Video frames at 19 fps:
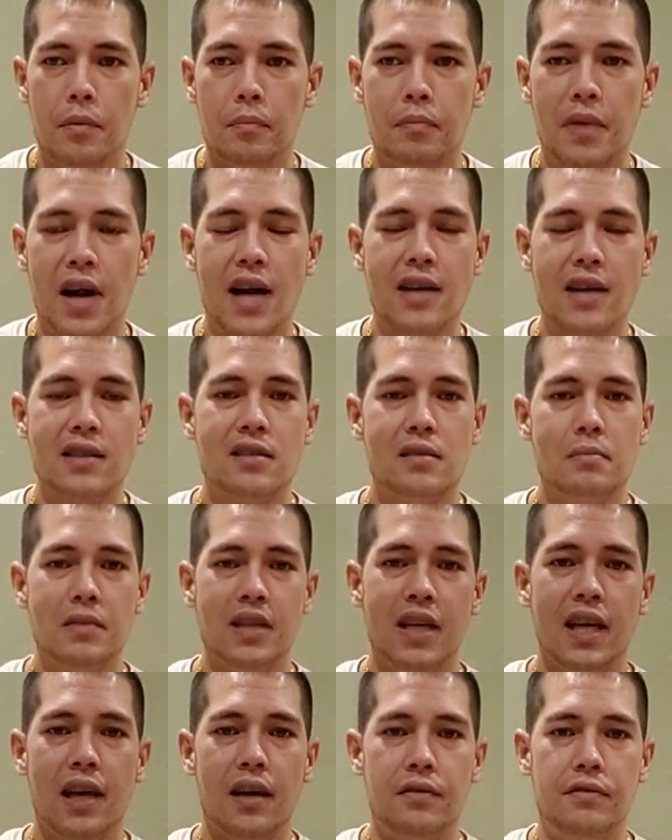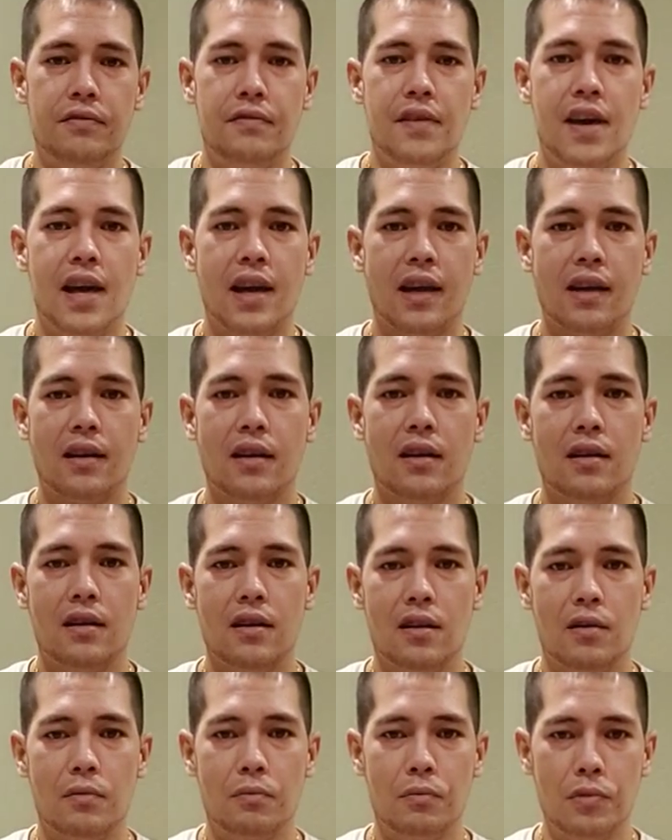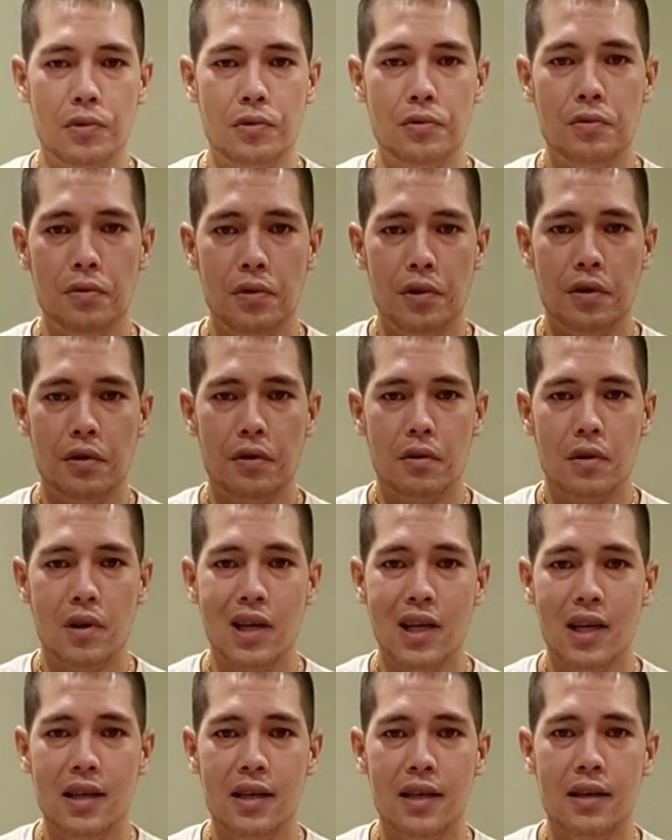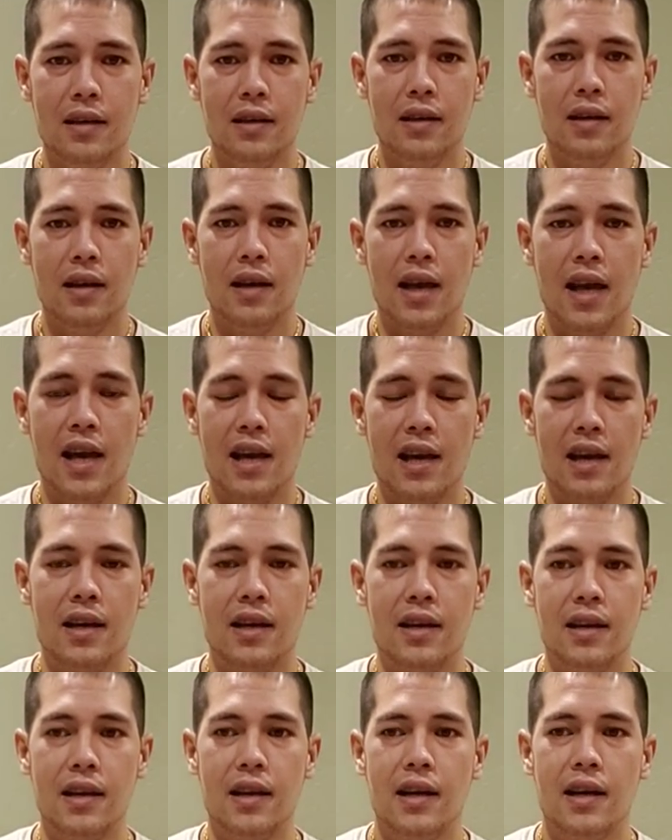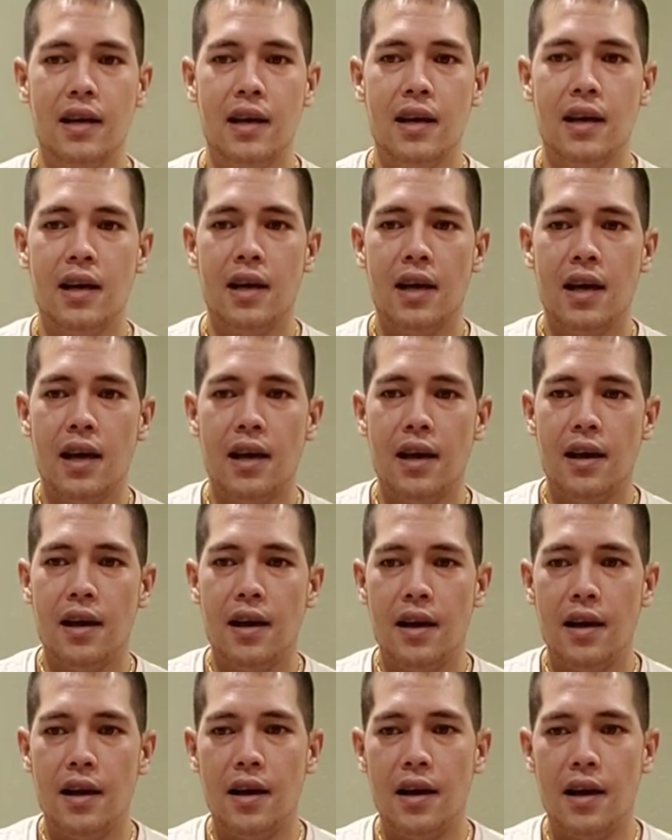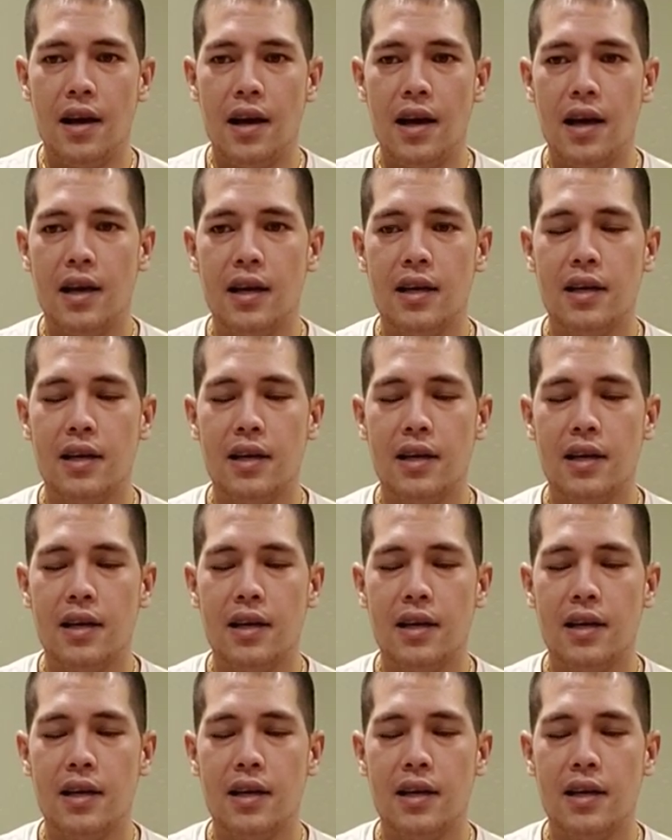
possibly affect the mood you're in, and in